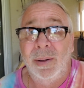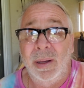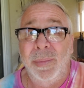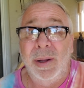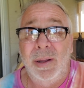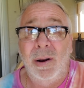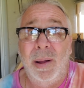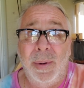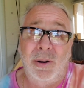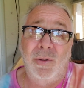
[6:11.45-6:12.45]
I mean,
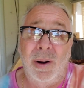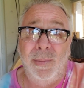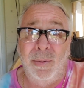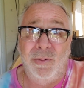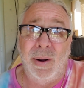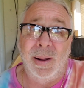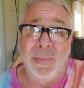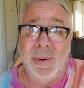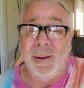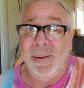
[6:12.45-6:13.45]
I'm not trying to be funny,
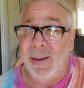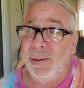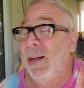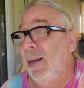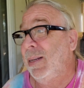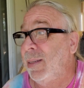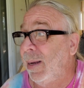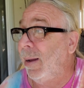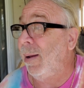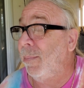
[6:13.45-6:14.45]
but I guess I
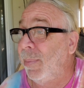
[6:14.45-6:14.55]
am.